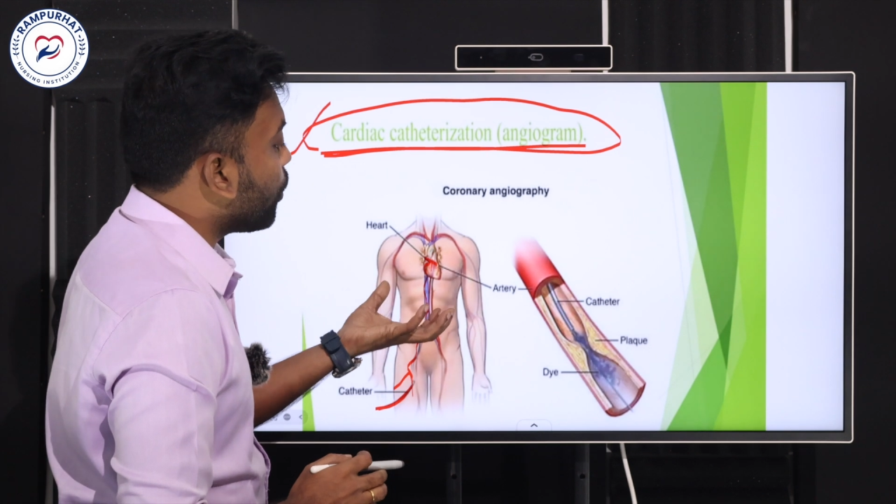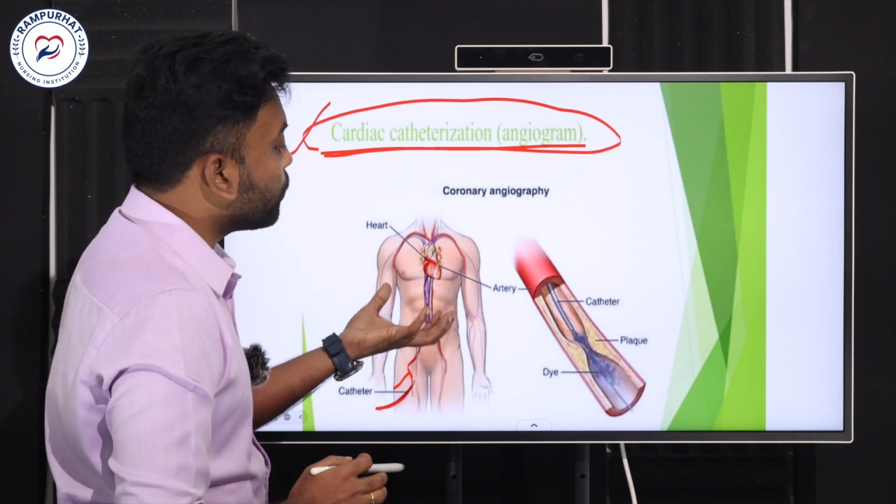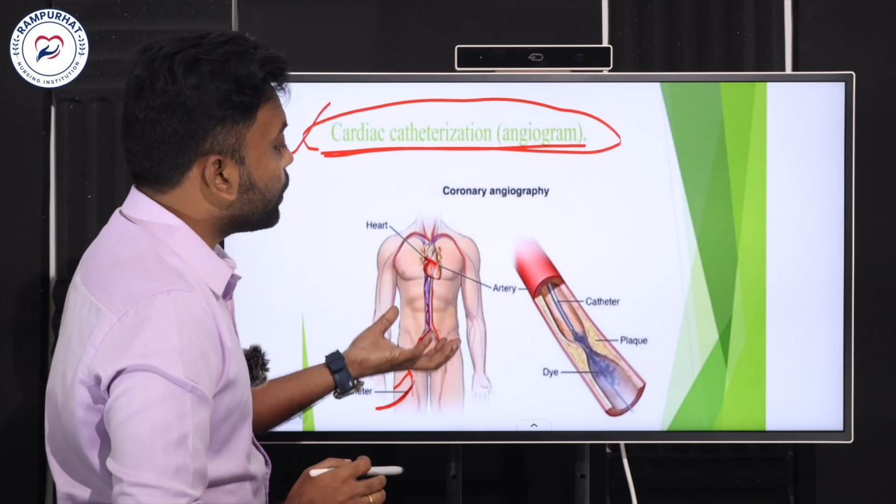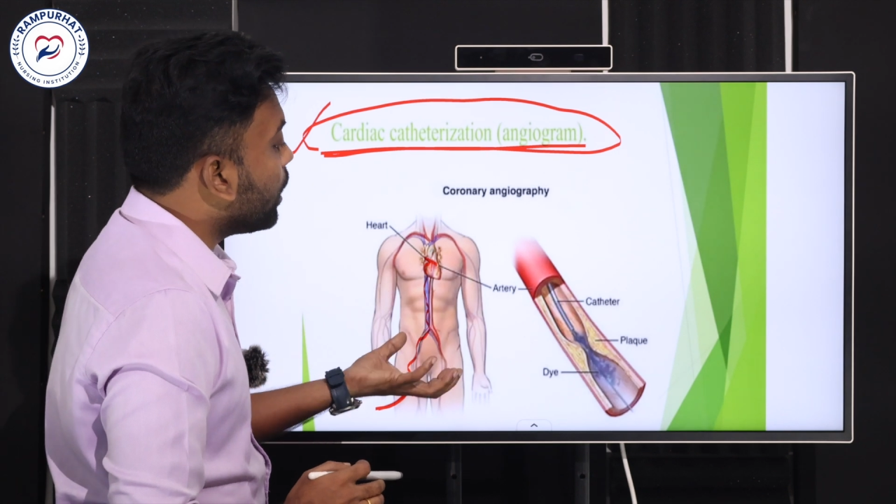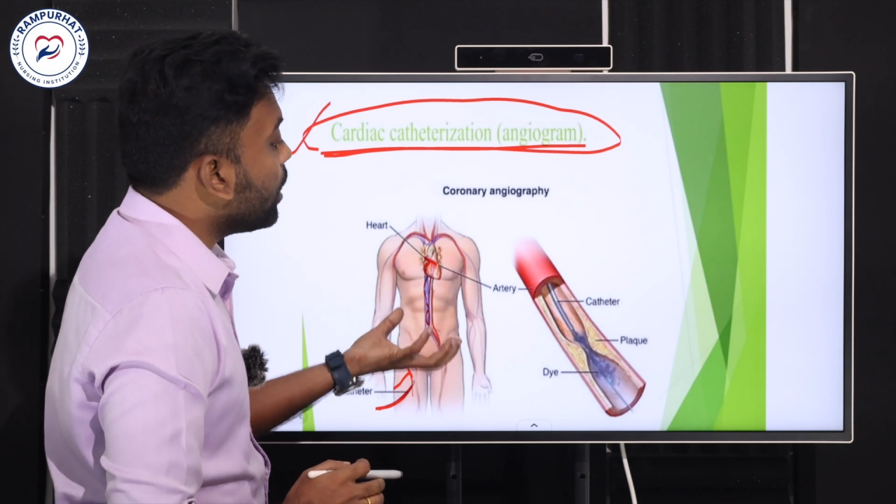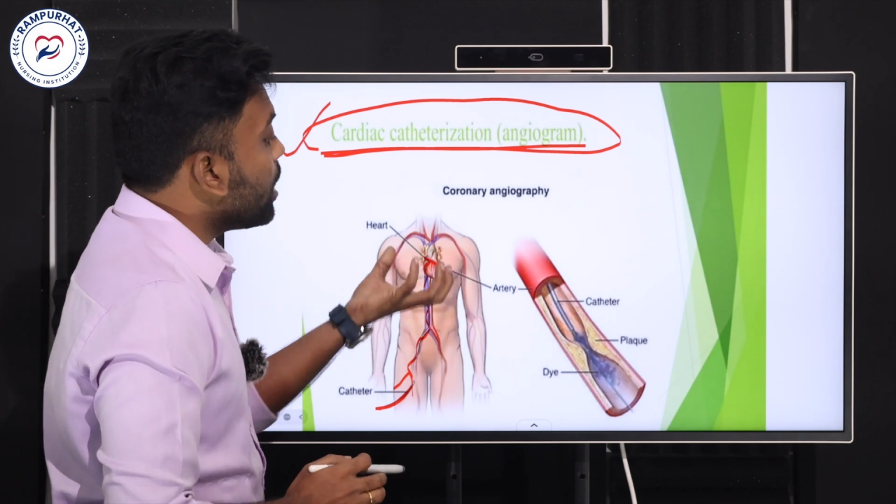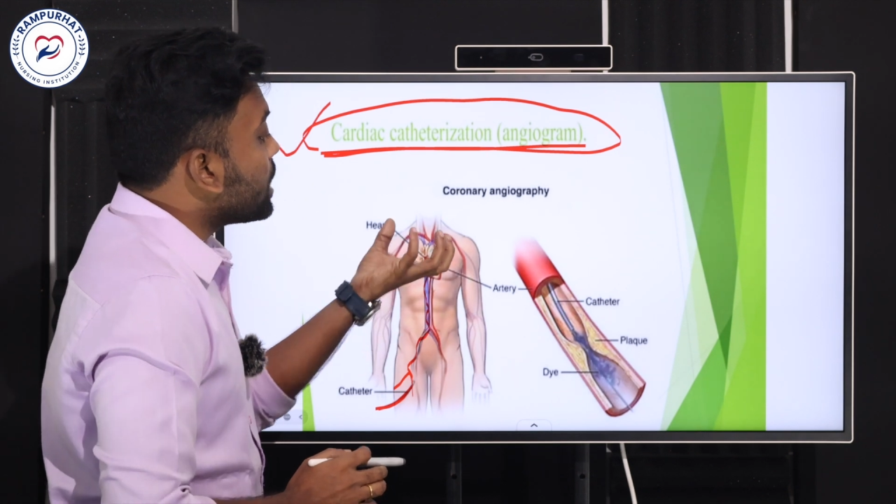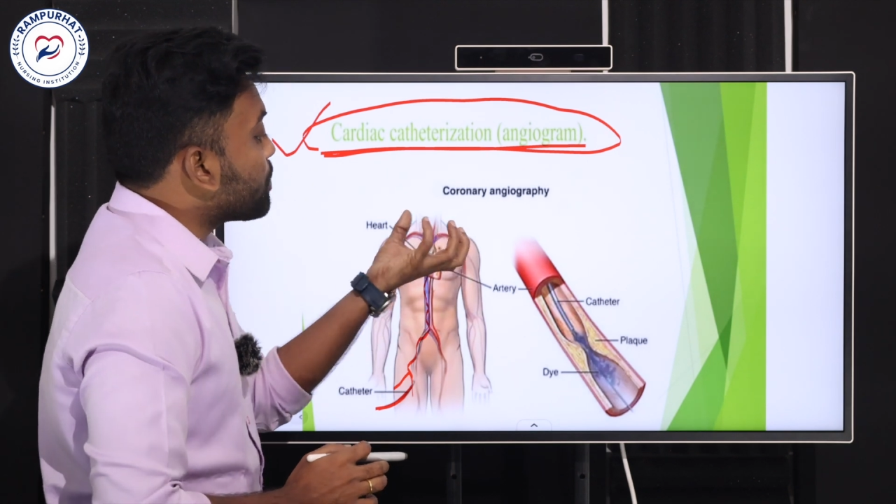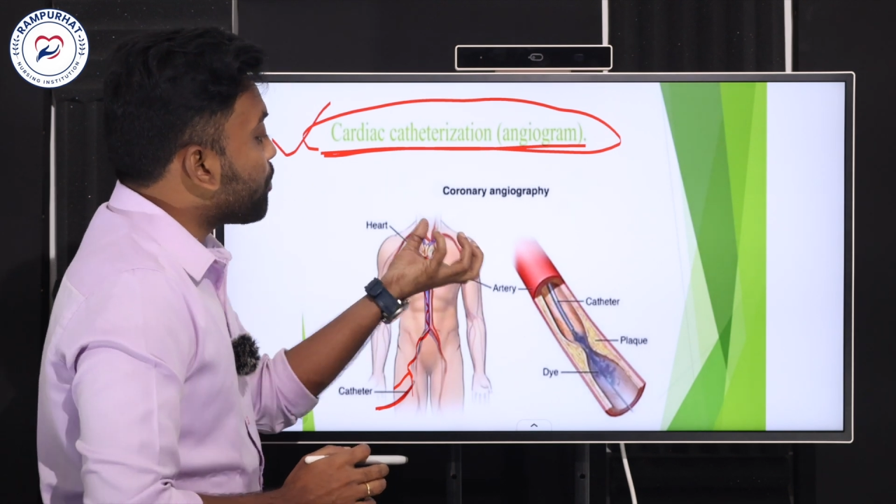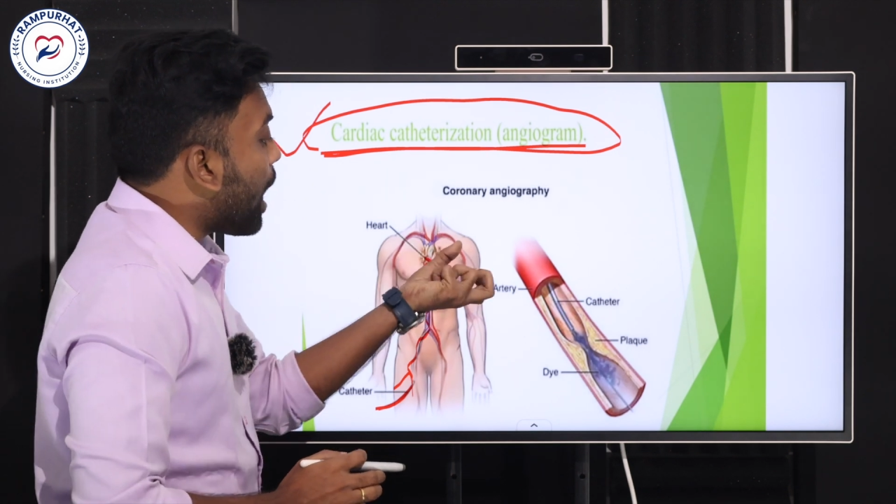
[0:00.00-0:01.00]
of the
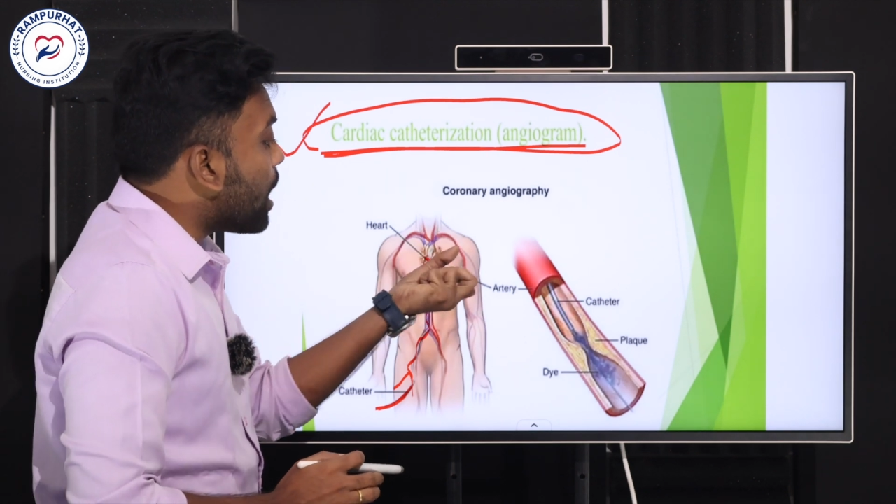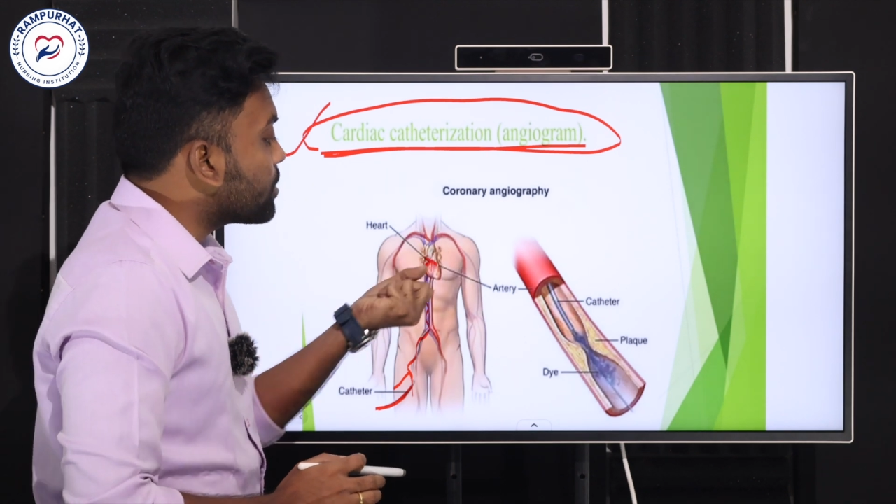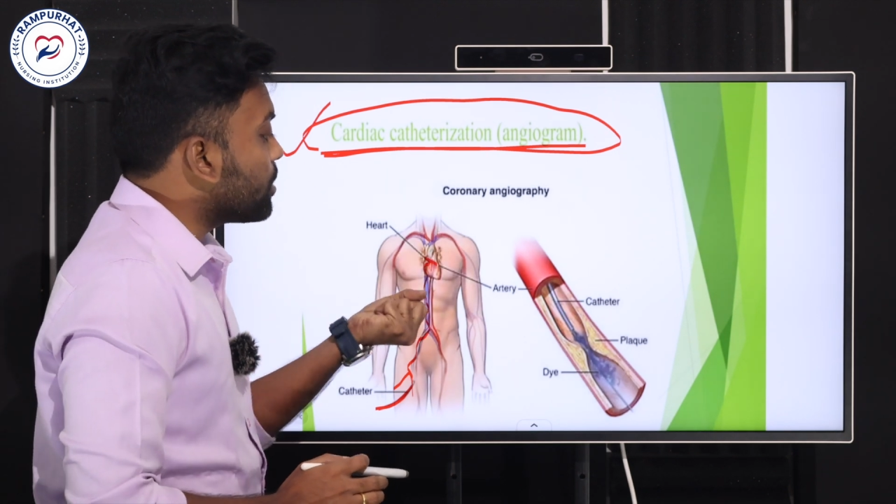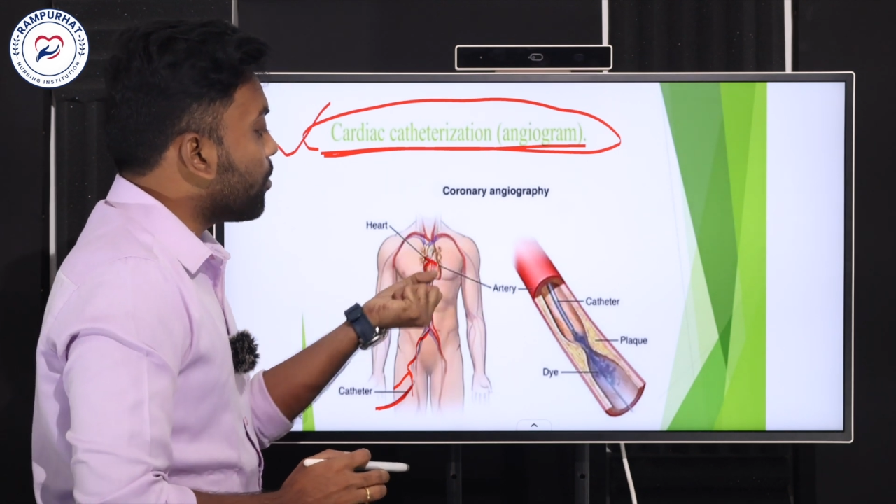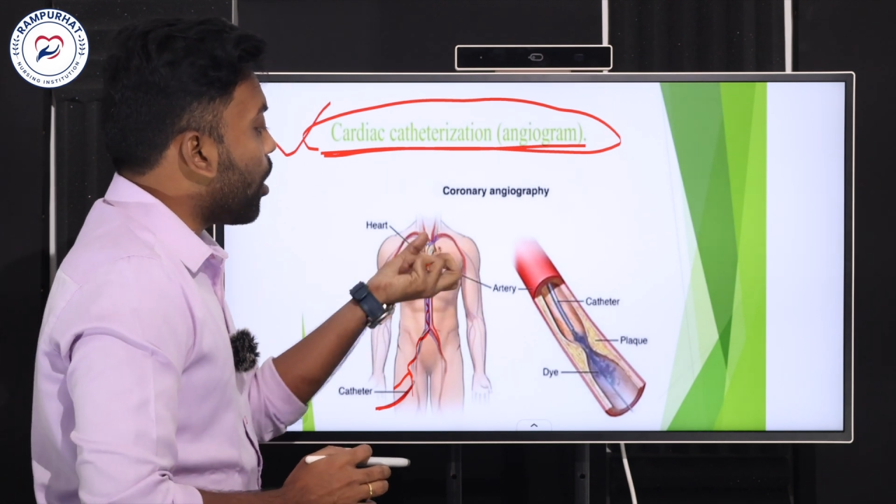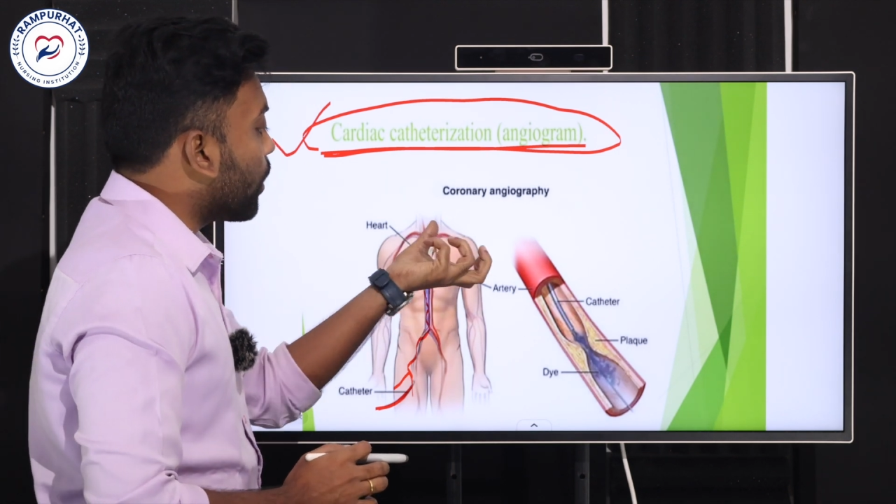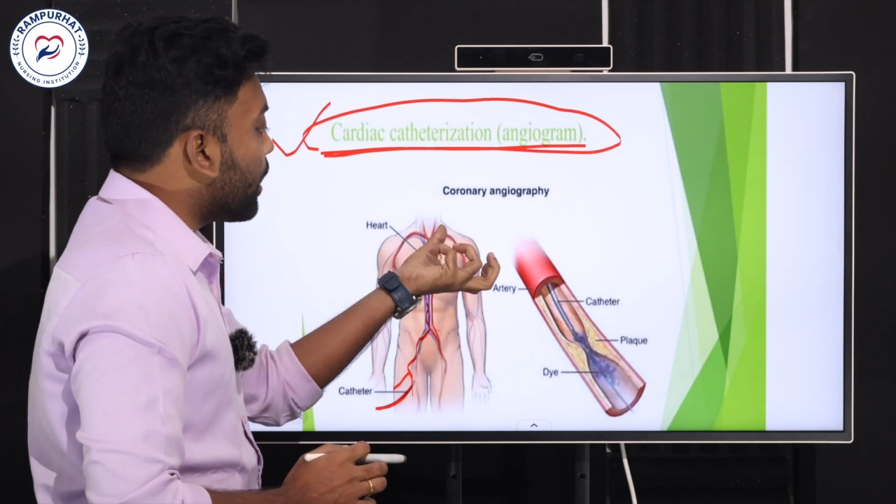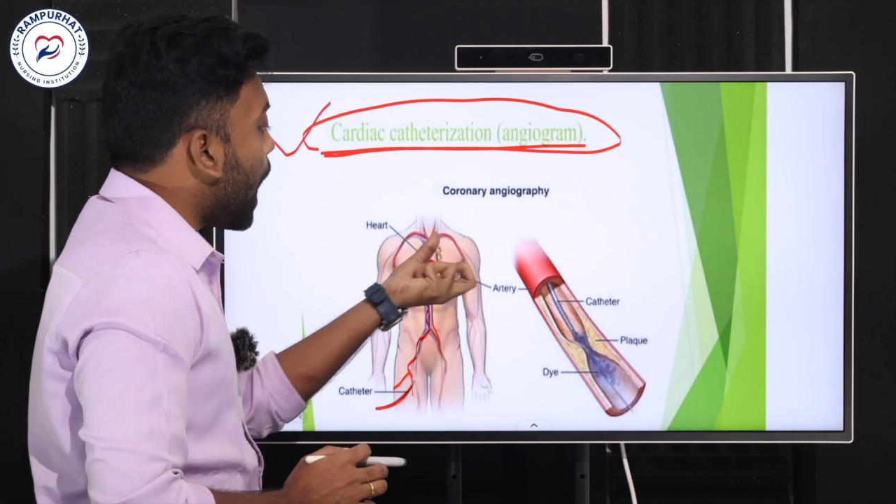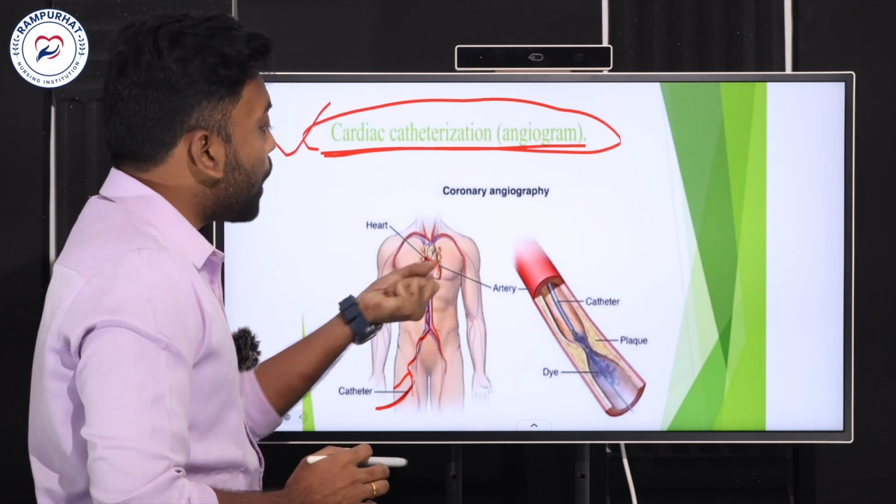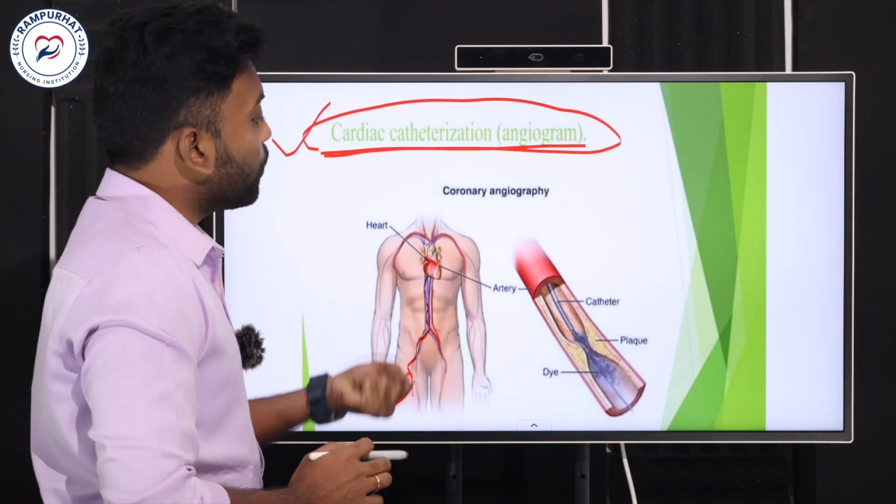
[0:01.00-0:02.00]
spasm or
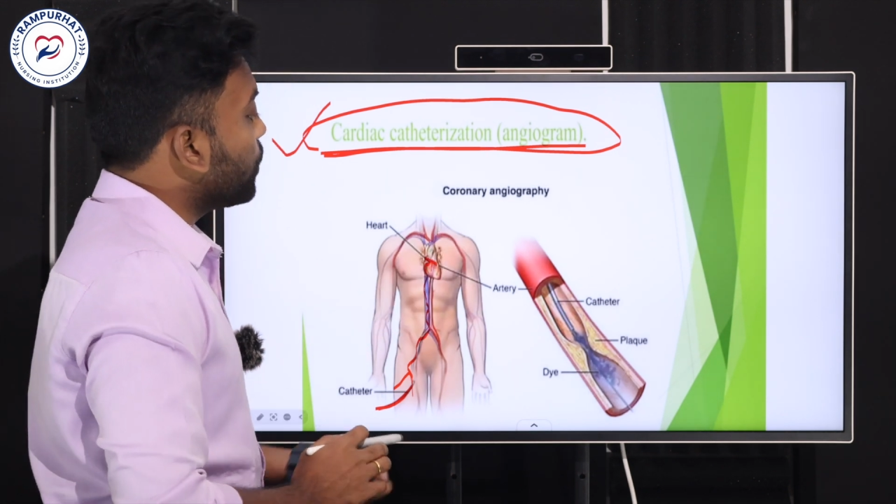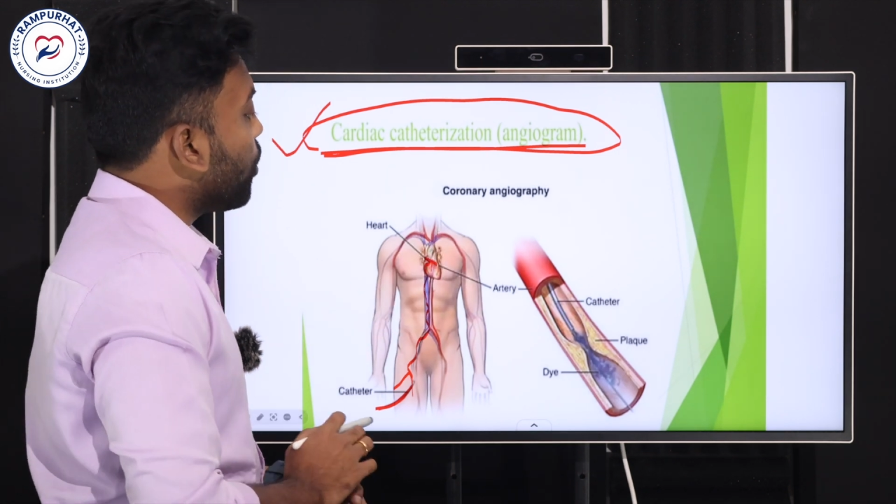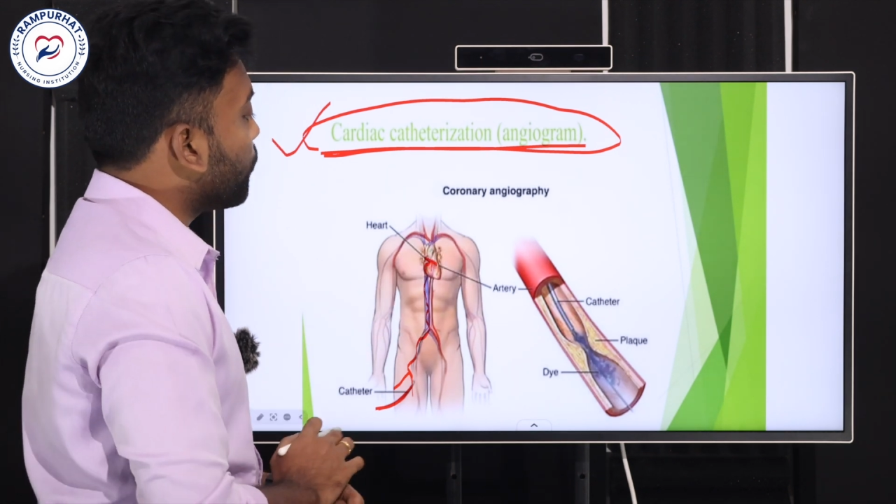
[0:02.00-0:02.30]
narrowing